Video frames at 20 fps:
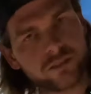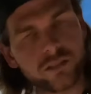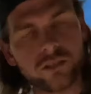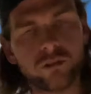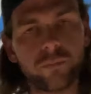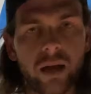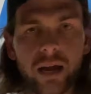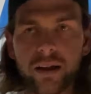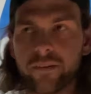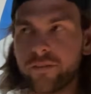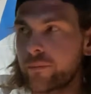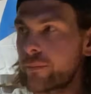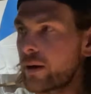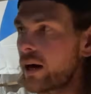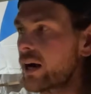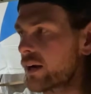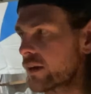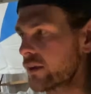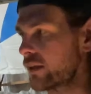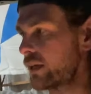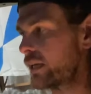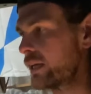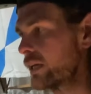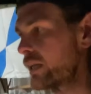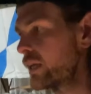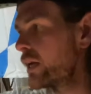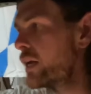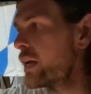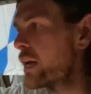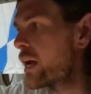too bad from
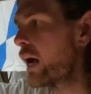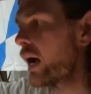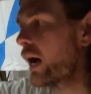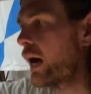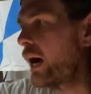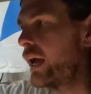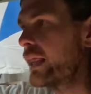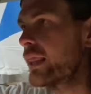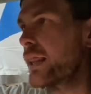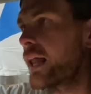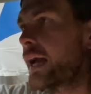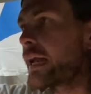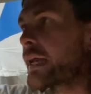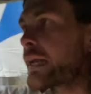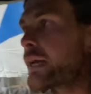Ireland. I like